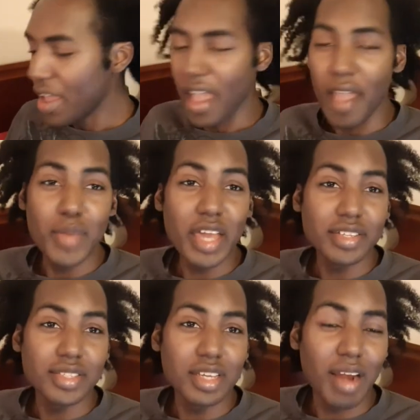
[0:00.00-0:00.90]
and make
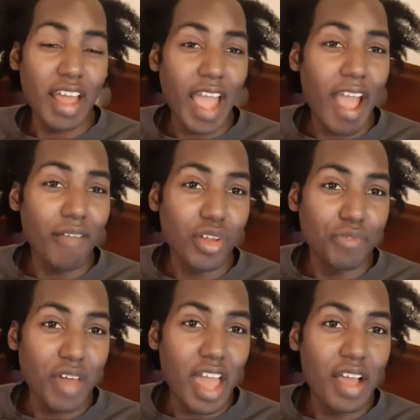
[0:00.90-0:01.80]
it seem like after the
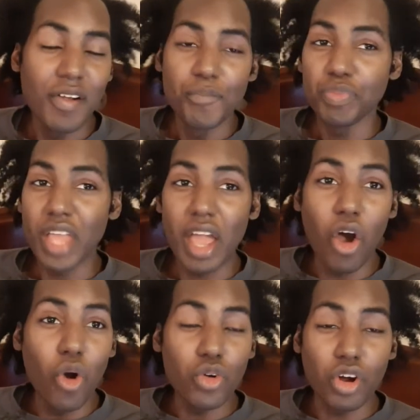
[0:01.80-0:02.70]
fact that
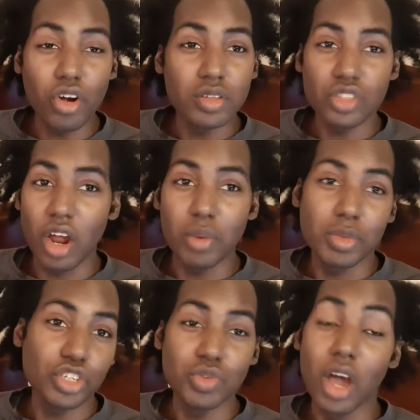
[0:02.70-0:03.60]
old girl started
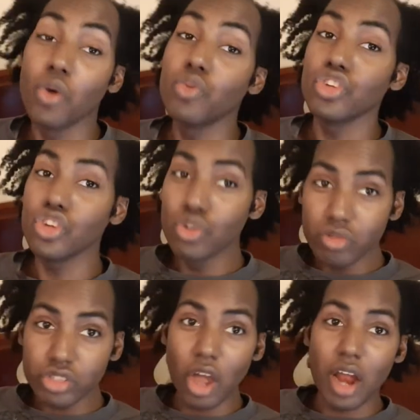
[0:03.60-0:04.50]
with you. No, you
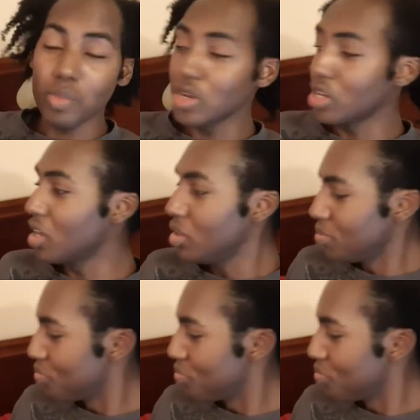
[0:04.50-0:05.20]
started with her.